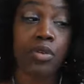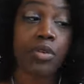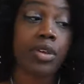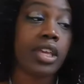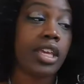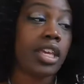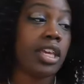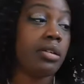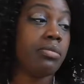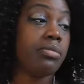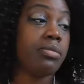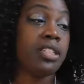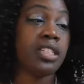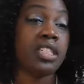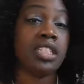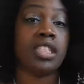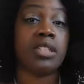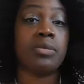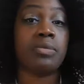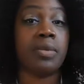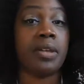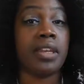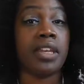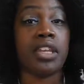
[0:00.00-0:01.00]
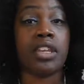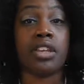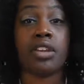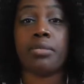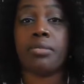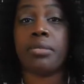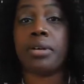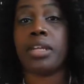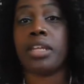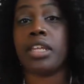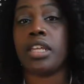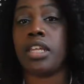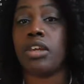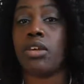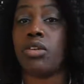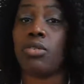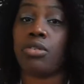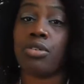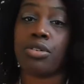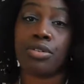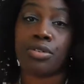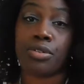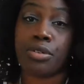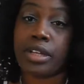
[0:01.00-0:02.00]
you keep just spending your money
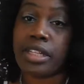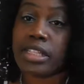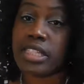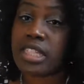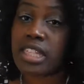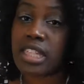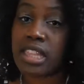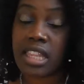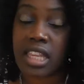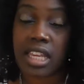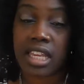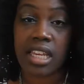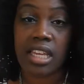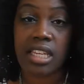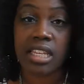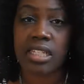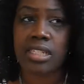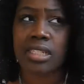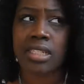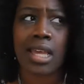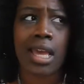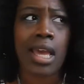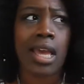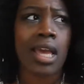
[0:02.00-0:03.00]
on crazy things,